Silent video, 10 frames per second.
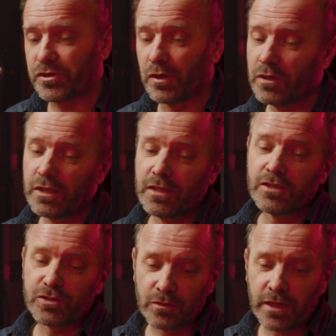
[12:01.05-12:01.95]
So
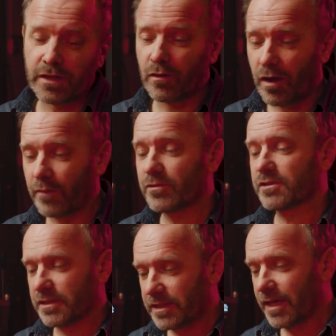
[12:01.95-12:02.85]

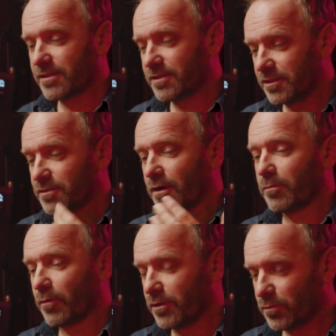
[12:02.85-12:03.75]
obviously, yes, these
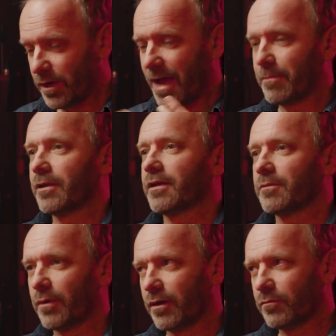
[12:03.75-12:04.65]
upgrades were
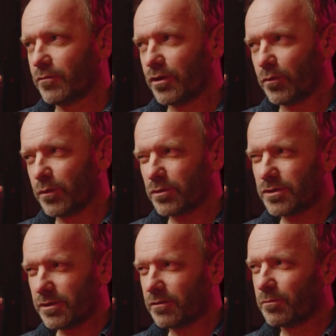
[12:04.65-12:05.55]
happening, but it
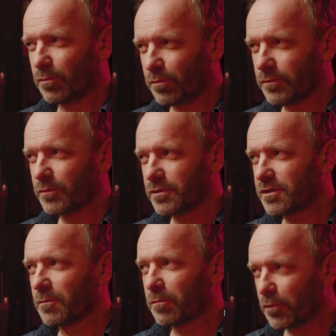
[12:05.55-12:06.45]
was
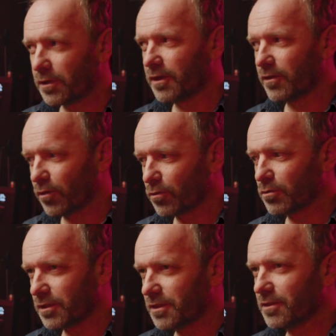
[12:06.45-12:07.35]
still pretty
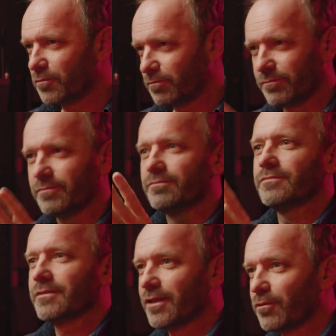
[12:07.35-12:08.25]
early
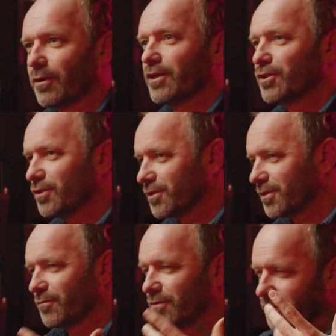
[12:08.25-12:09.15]

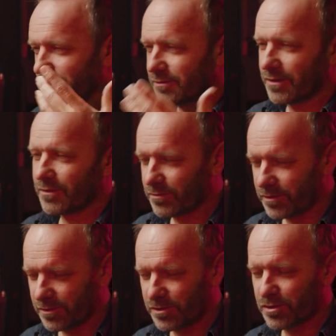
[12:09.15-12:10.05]
iterations of
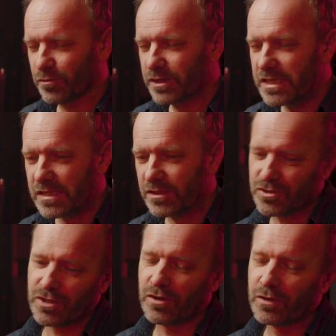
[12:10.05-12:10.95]
the
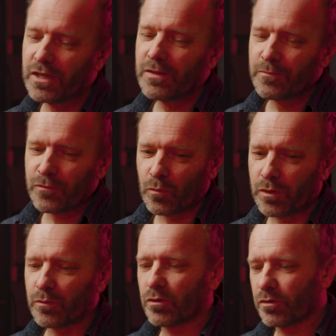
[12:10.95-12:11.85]
screens. So
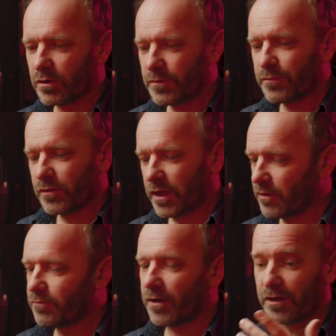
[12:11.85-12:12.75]
we were
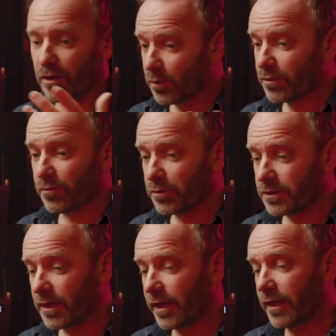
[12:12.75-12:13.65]
kind of finding our way through
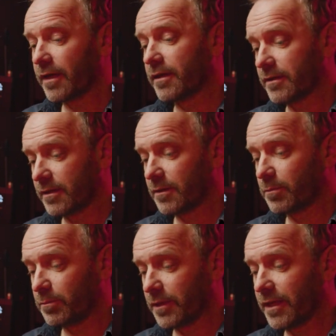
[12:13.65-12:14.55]
it. And
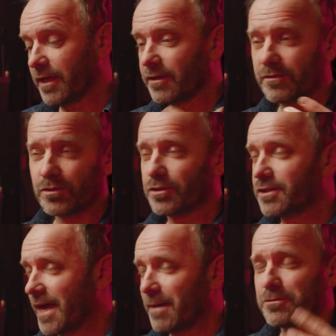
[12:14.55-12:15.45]
but again, you
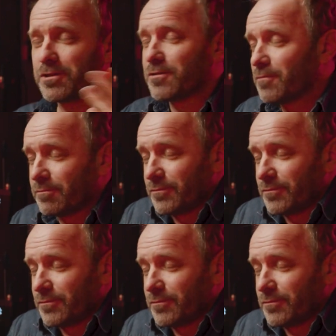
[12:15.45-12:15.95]
adapt and you